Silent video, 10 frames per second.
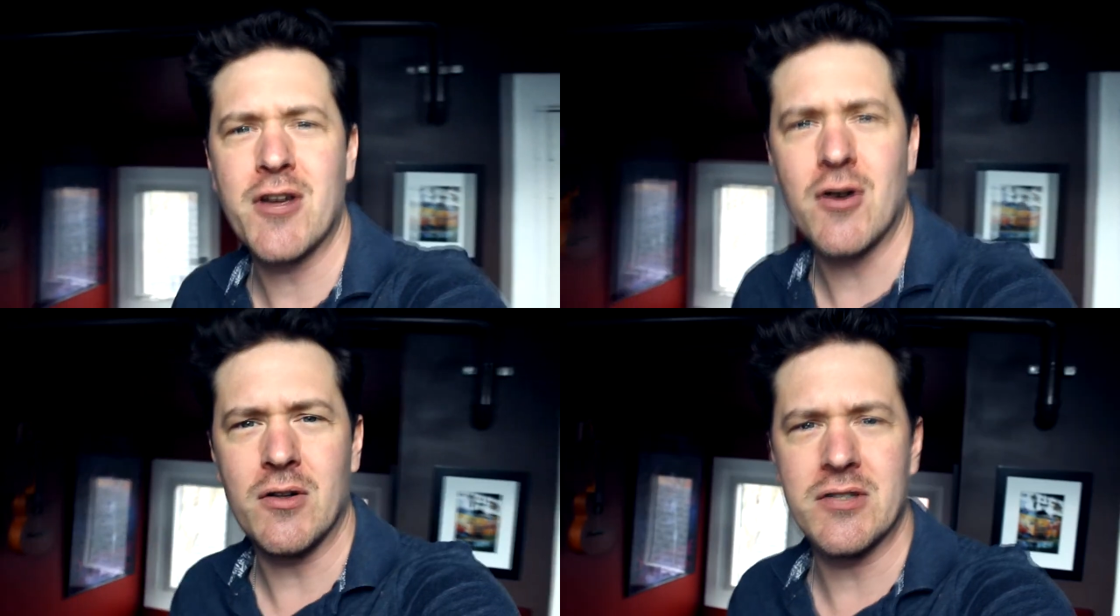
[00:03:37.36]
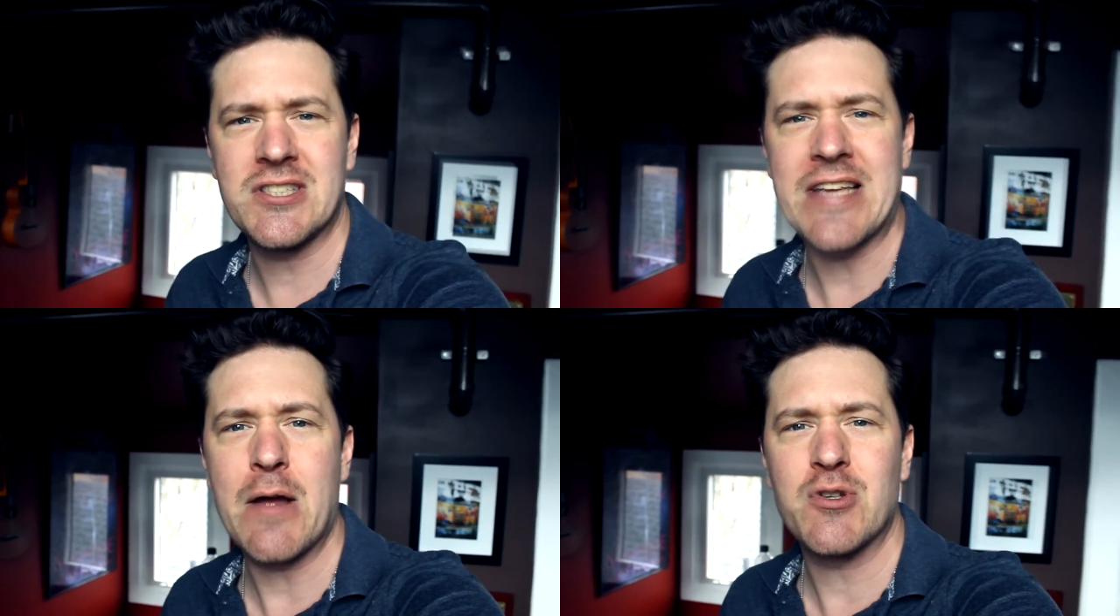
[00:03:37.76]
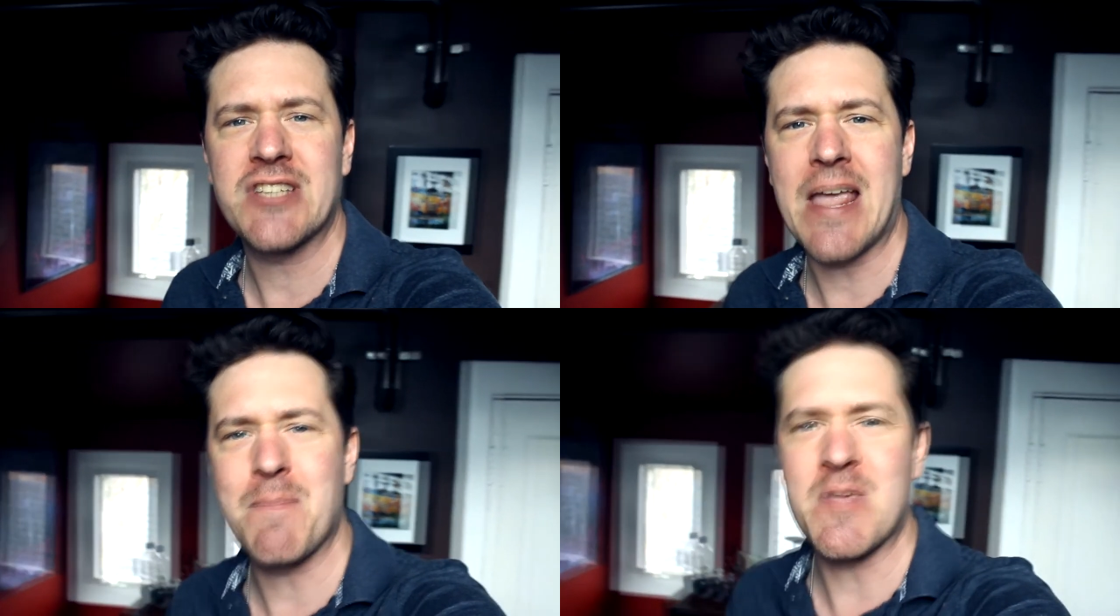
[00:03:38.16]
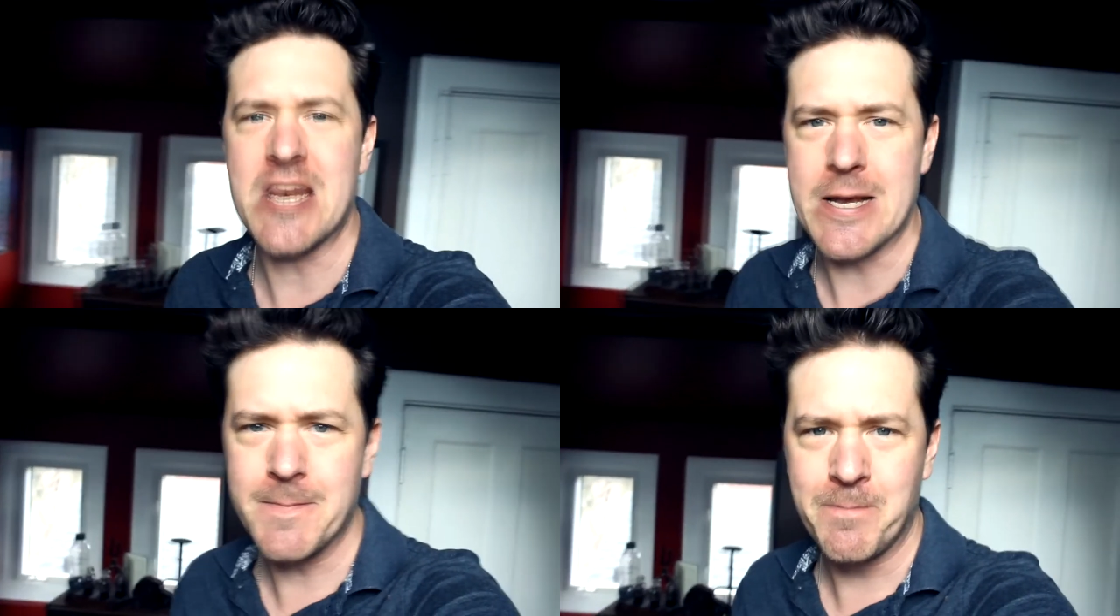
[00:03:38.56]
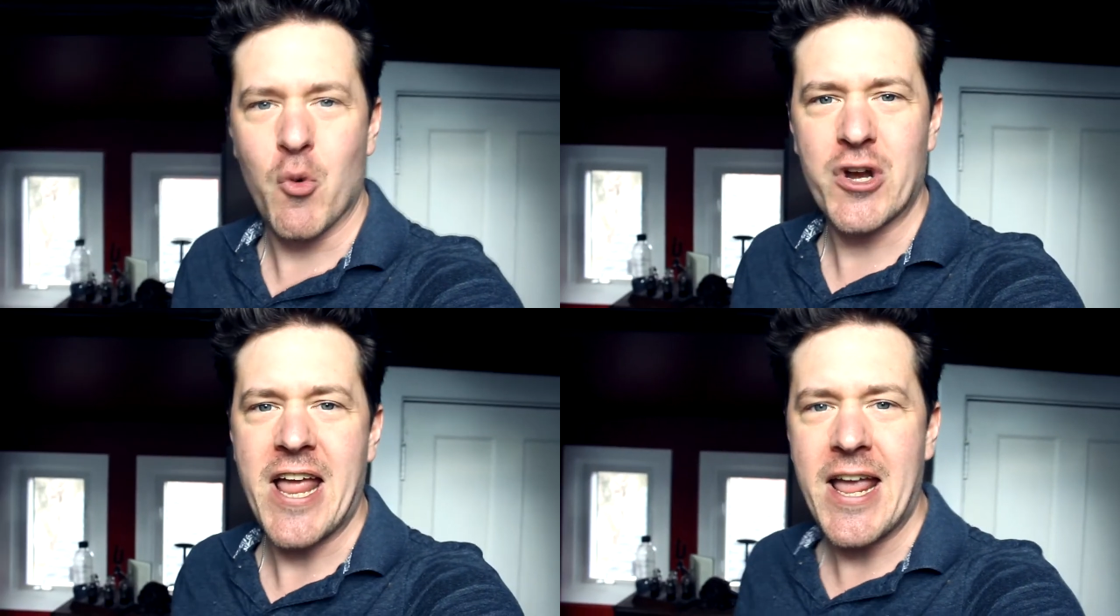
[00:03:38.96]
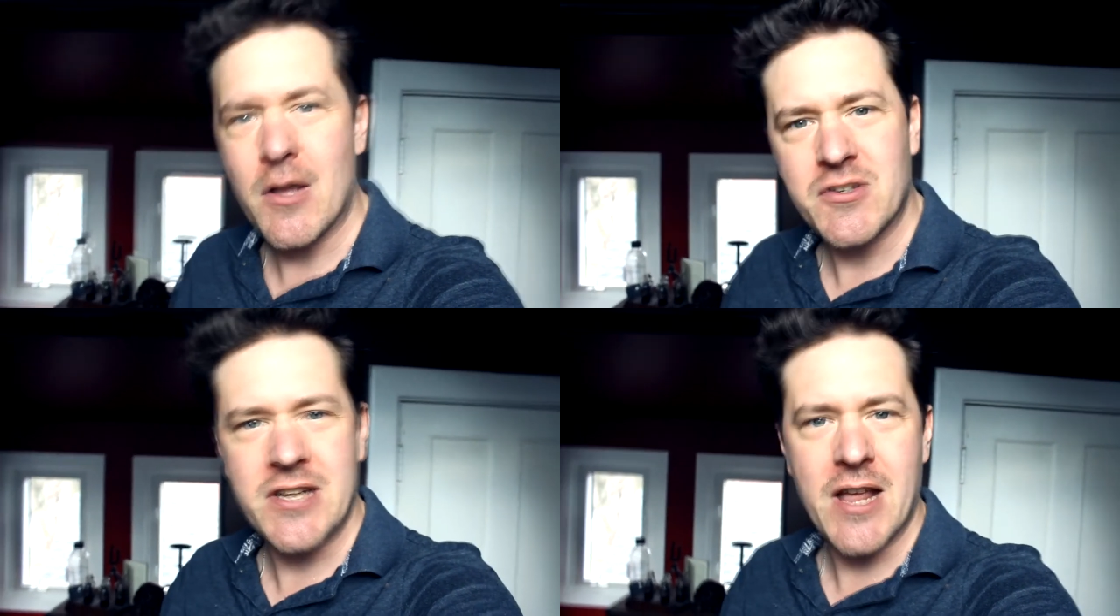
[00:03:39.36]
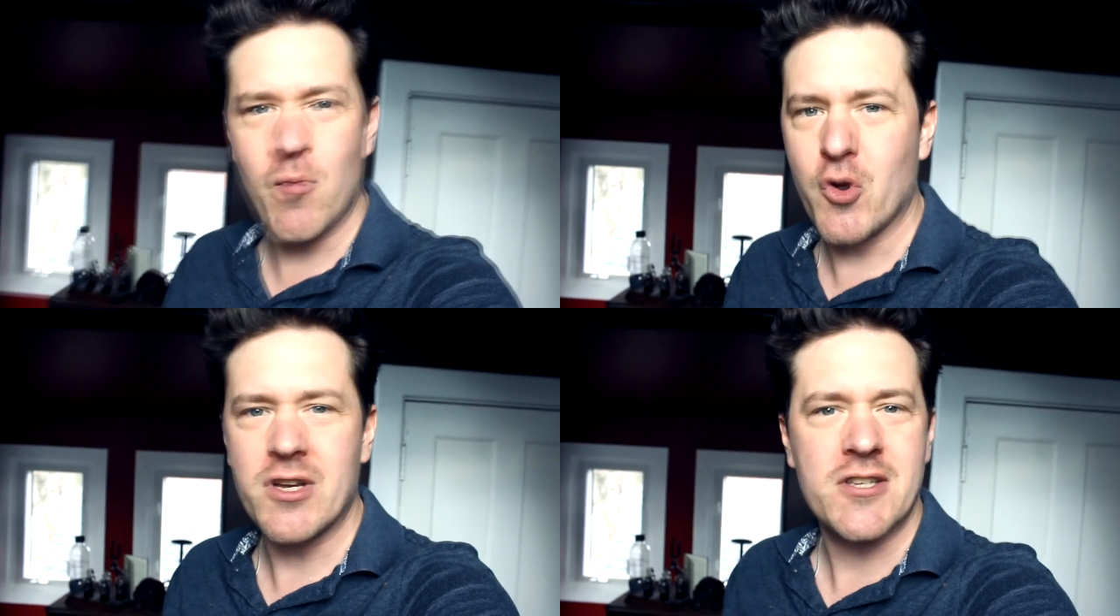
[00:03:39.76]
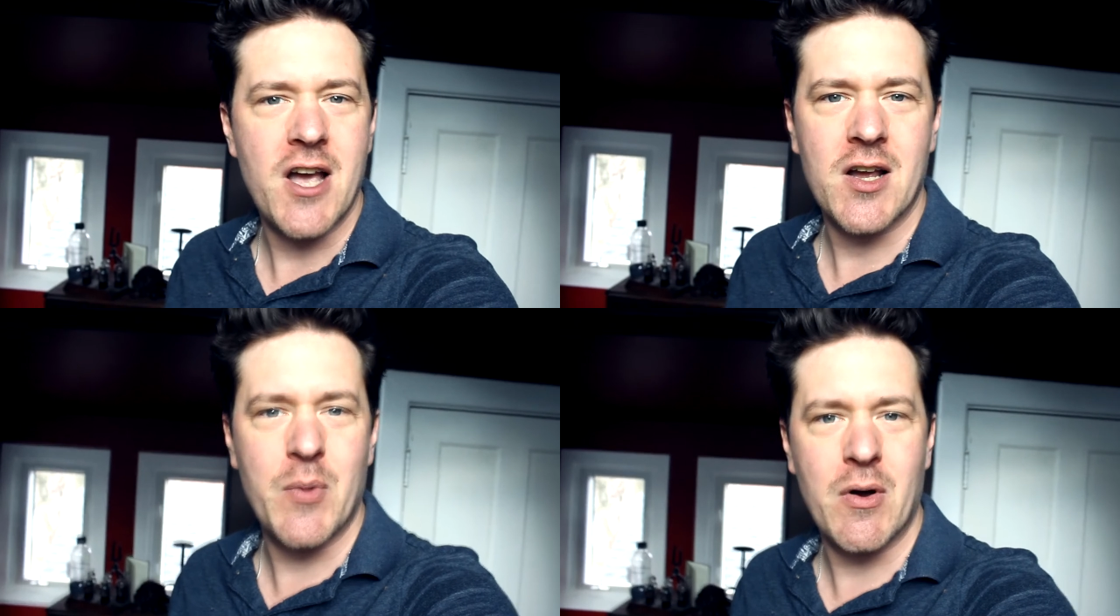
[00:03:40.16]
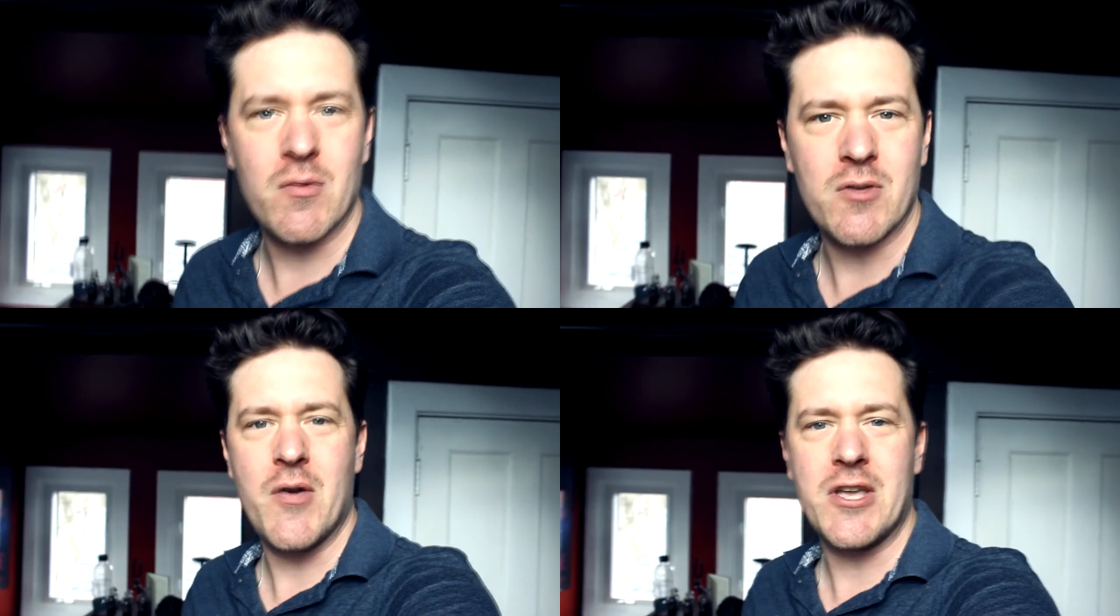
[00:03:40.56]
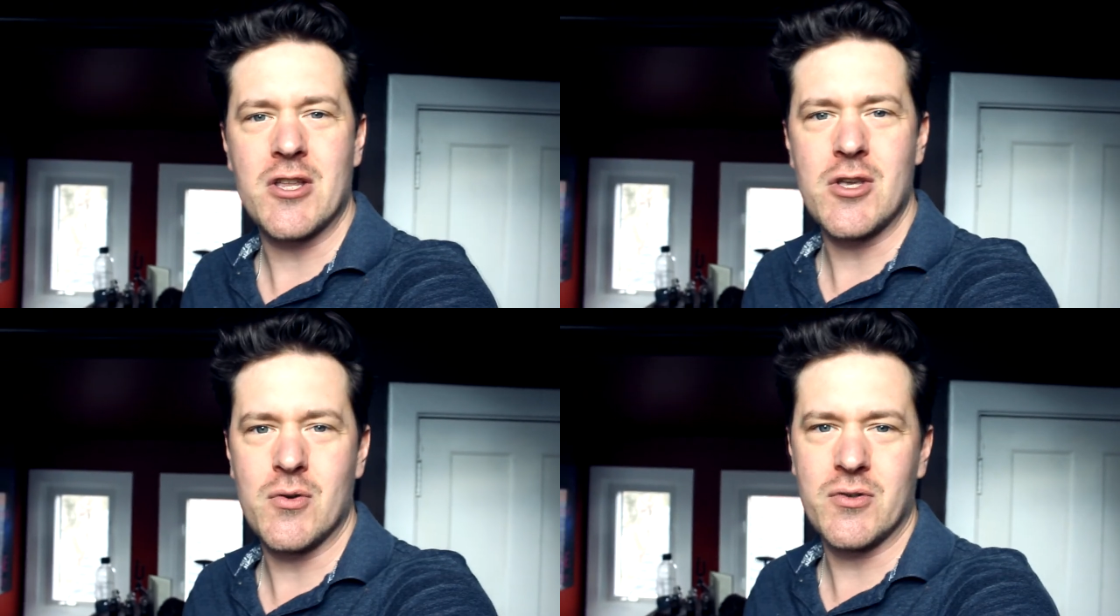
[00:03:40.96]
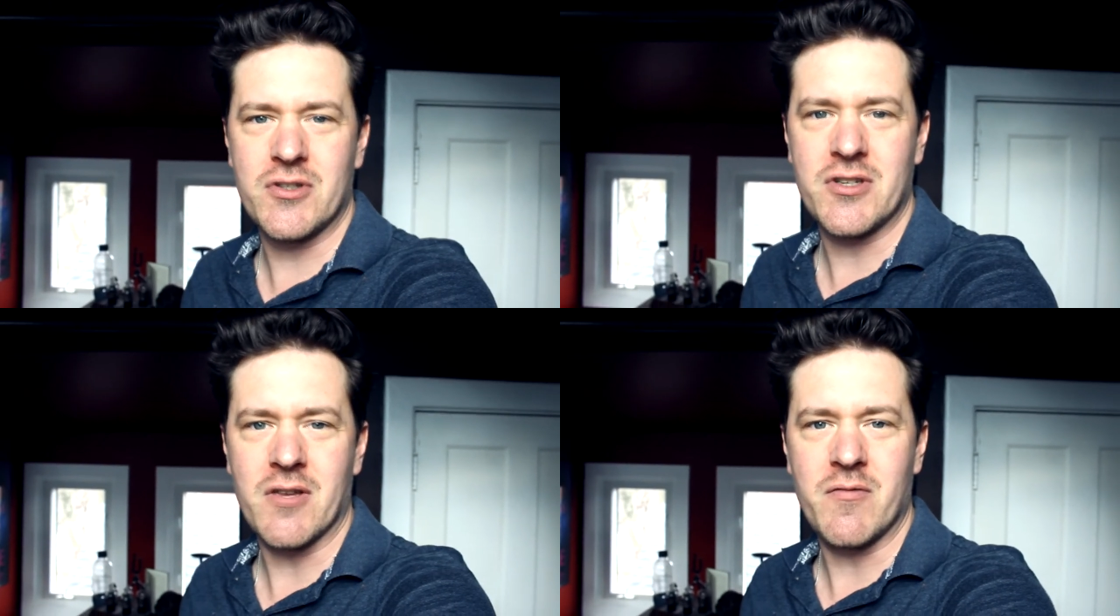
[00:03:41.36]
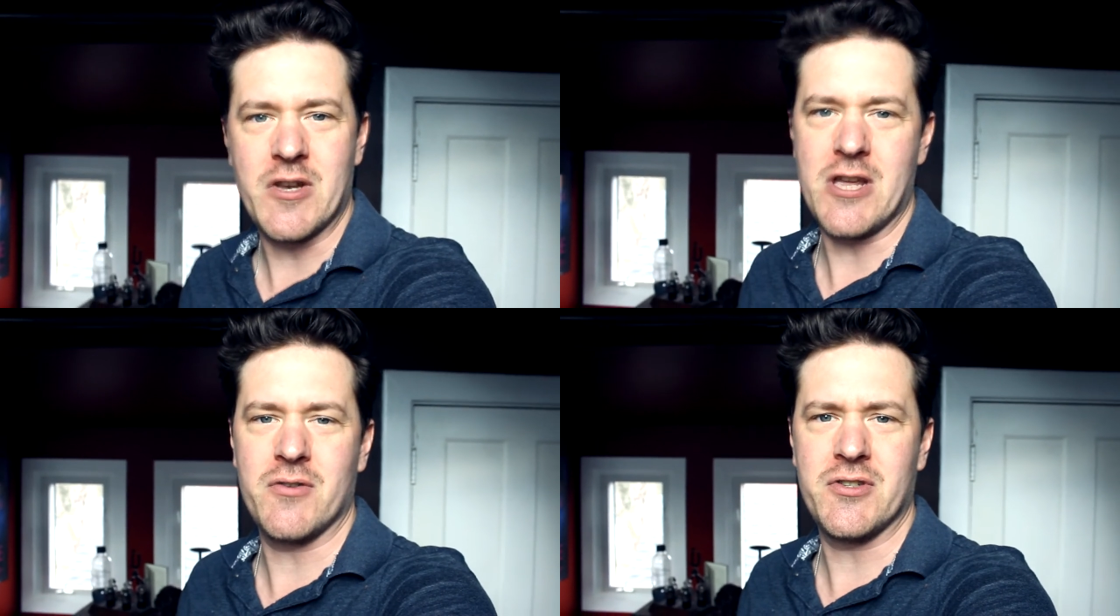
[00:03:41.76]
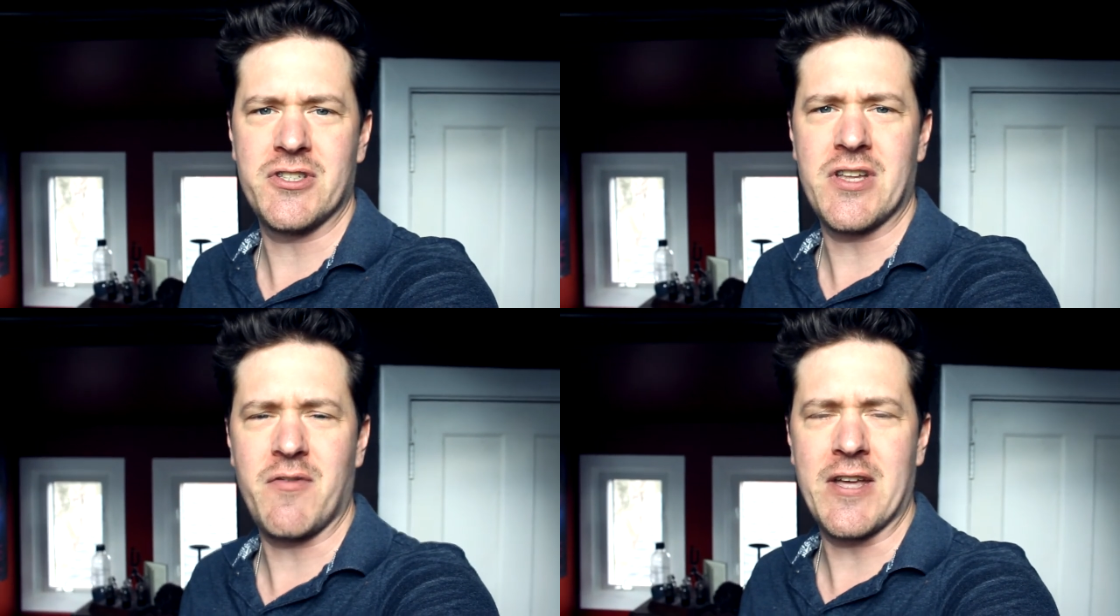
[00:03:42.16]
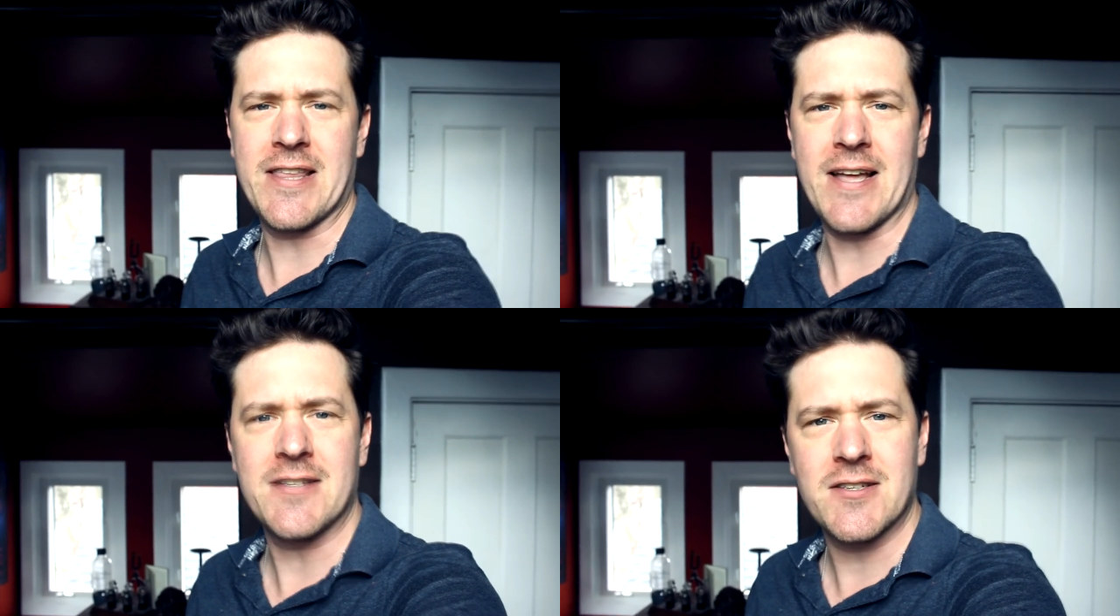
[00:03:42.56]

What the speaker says: called Soundscape Media, and we're going to hang out today and we're going to talk about how he can use videos and stuff like that